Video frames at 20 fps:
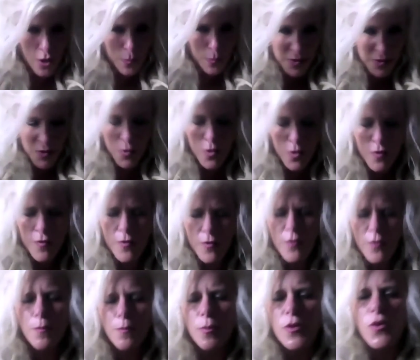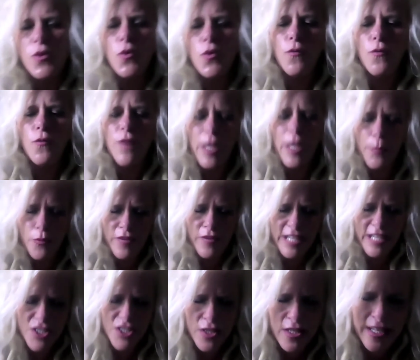beautiful blue
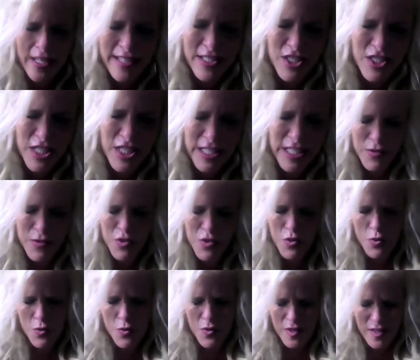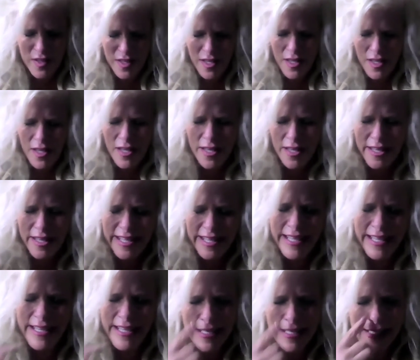vibrational energy of truth.
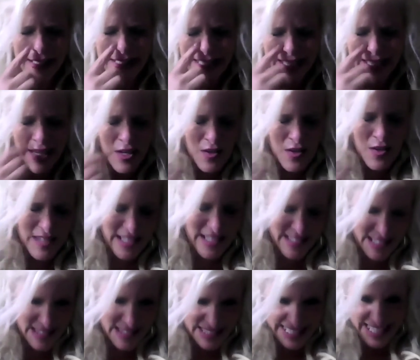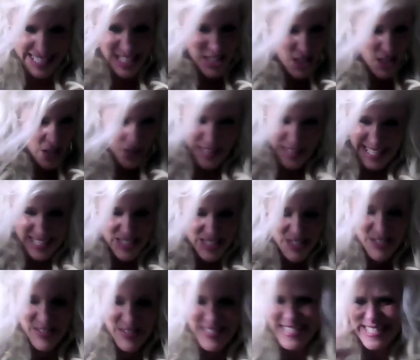He is like the legion of
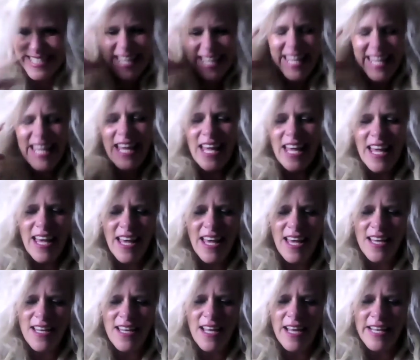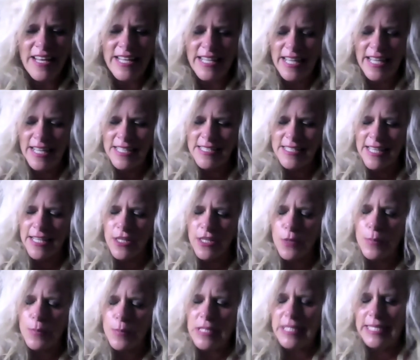angels, and he's like the
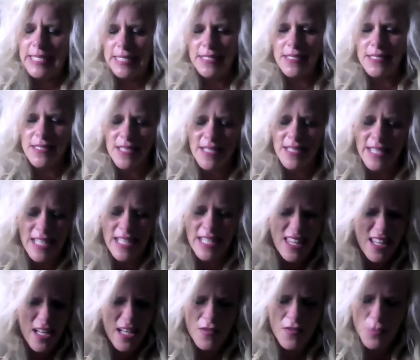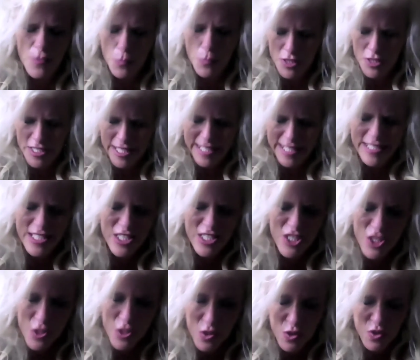police, and he loves protecting
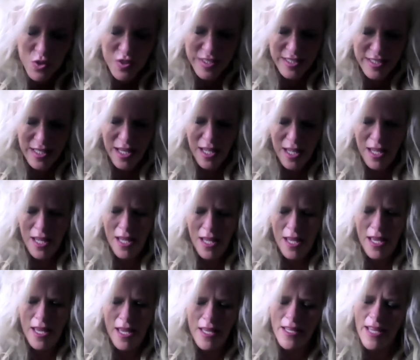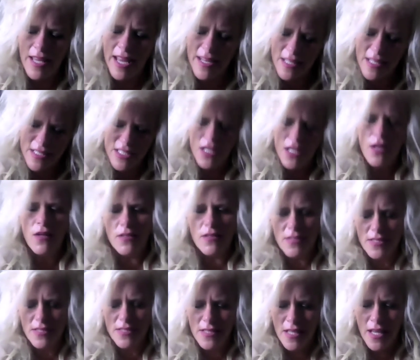children and
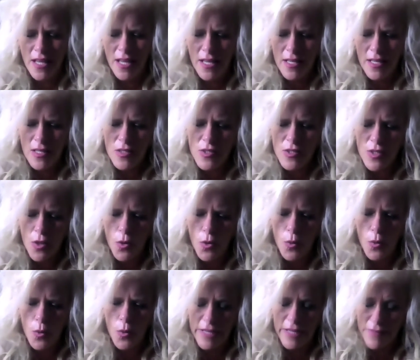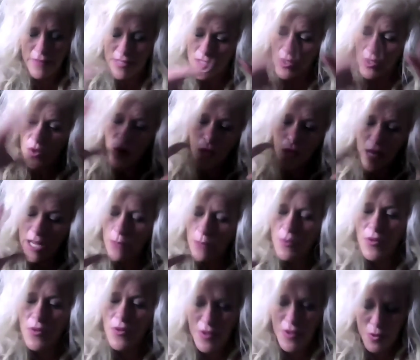adults. So if it's all right
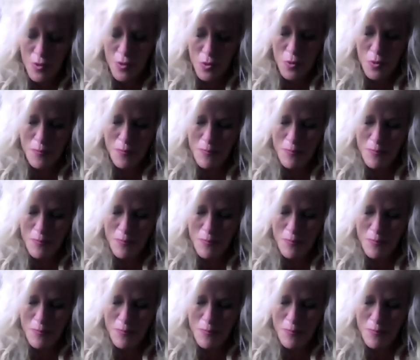with you,